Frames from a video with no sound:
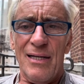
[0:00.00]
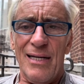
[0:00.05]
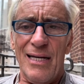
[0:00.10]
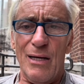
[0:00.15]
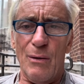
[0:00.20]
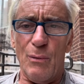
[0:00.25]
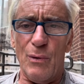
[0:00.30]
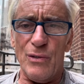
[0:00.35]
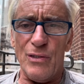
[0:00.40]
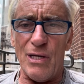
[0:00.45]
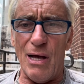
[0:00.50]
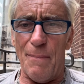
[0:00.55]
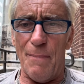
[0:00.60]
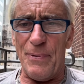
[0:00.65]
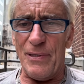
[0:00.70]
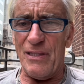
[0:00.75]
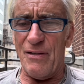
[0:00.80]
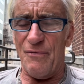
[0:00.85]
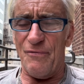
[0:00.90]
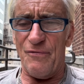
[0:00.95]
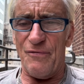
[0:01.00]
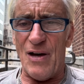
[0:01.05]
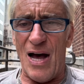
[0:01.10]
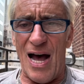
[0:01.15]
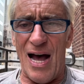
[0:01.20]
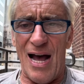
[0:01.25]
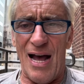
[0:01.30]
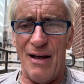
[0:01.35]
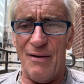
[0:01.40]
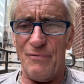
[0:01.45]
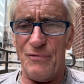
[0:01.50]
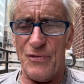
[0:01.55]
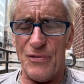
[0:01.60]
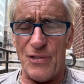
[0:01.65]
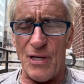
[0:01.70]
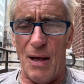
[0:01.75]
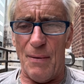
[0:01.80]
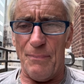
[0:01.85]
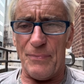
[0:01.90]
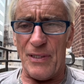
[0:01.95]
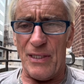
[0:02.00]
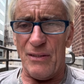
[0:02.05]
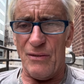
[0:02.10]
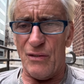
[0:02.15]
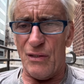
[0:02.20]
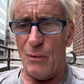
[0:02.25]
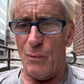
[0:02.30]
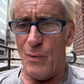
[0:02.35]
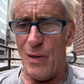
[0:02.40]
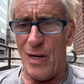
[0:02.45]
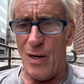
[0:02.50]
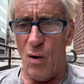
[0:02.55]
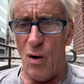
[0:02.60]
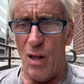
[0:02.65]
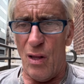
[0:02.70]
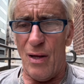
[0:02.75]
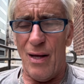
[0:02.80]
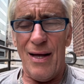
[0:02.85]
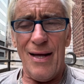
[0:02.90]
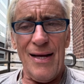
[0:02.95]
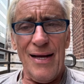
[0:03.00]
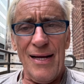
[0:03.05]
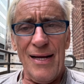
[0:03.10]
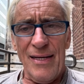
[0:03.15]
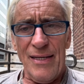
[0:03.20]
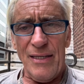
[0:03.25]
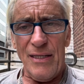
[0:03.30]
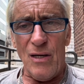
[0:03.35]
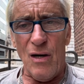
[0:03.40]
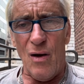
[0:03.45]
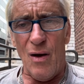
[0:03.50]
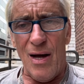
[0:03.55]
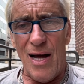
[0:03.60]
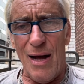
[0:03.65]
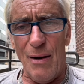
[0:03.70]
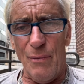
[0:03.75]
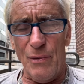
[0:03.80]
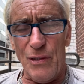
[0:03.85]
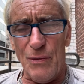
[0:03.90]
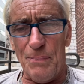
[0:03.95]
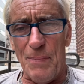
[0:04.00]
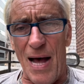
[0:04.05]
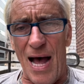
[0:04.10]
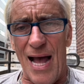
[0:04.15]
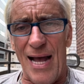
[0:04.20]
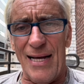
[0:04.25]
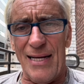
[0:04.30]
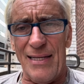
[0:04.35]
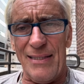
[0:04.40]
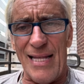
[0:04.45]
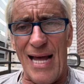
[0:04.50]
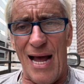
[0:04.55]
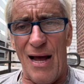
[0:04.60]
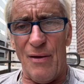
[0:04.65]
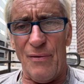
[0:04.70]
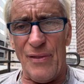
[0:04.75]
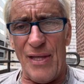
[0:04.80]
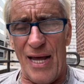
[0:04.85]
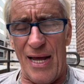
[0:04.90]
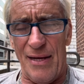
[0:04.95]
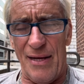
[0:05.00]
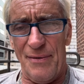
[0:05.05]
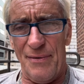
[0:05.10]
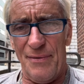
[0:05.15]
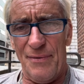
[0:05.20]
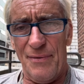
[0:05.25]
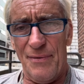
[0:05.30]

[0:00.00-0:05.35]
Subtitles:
It was up in the five somethings. It went all, you know, I was buying down then,